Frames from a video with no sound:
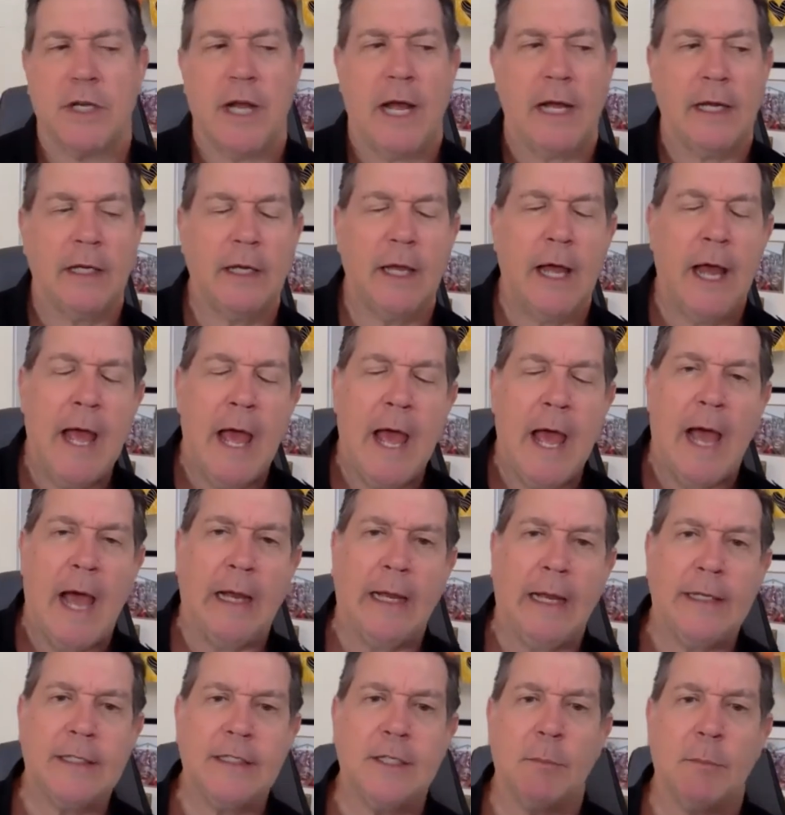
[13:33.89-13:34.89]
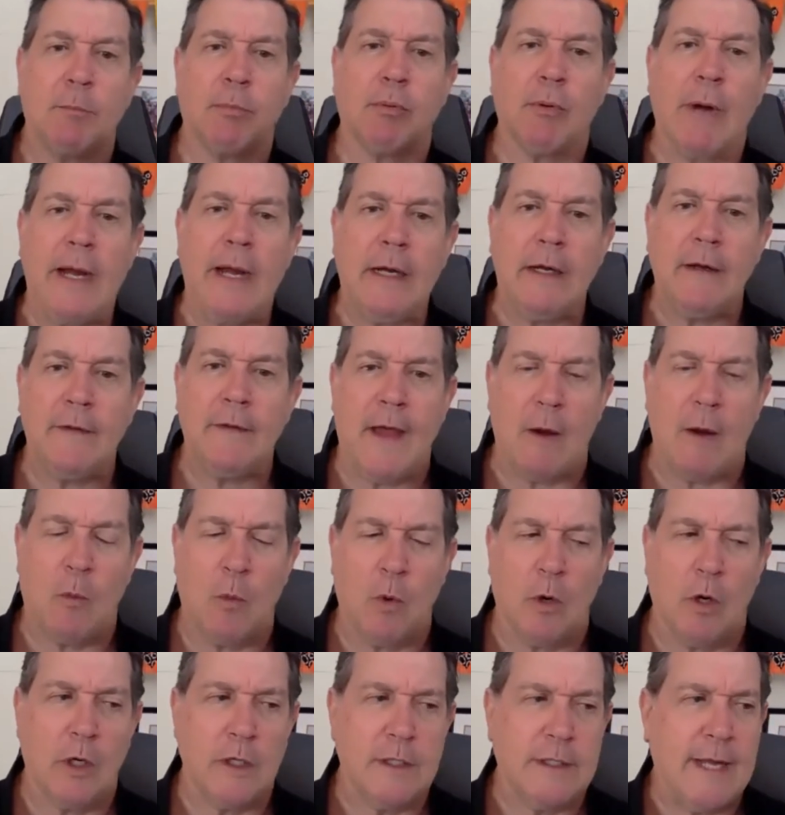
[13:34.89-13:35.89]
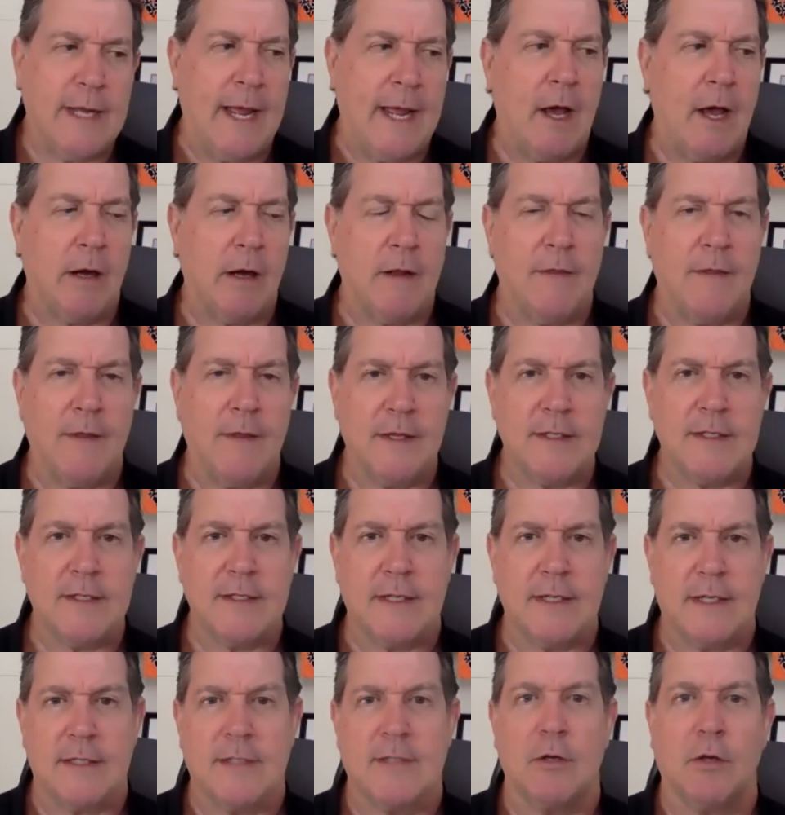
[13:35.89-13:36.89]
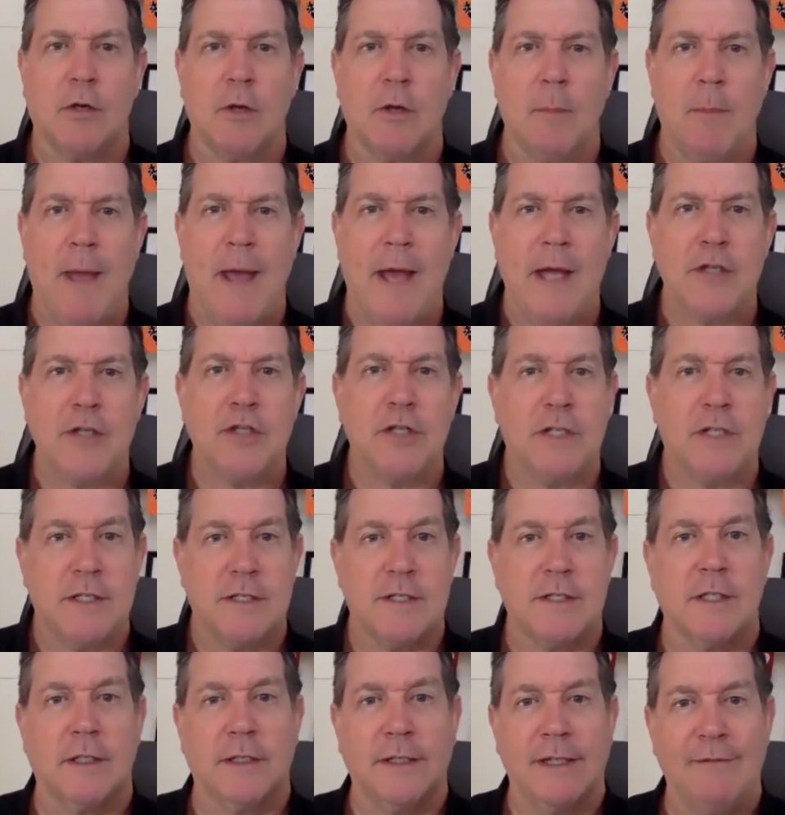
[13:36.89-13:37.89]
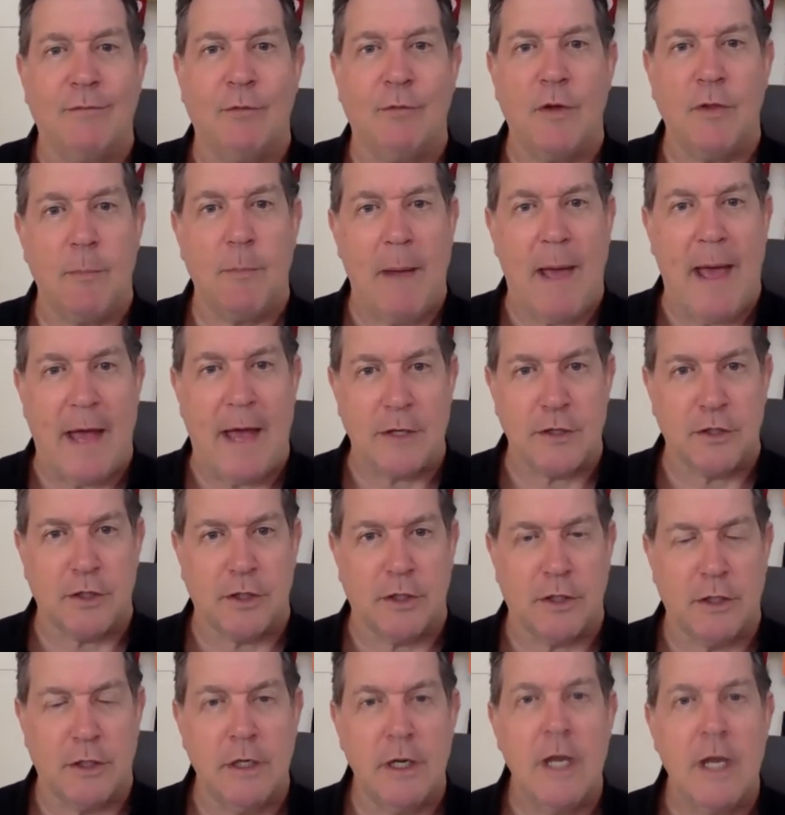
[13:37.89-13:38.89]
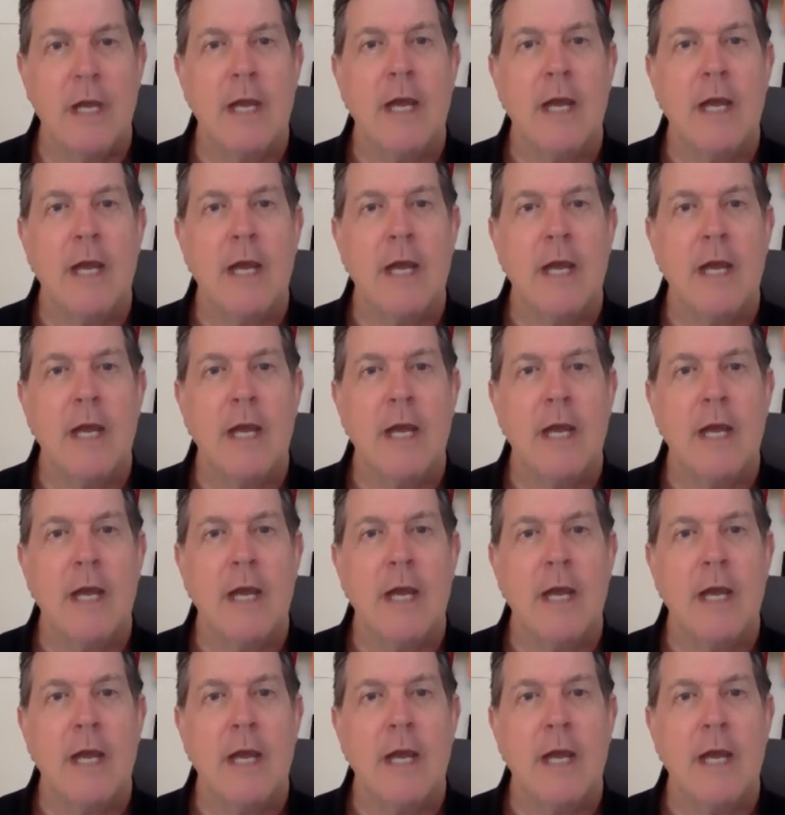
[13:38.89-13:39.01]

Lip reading: I like to break that word down in this sense. So compassion is to live with passion.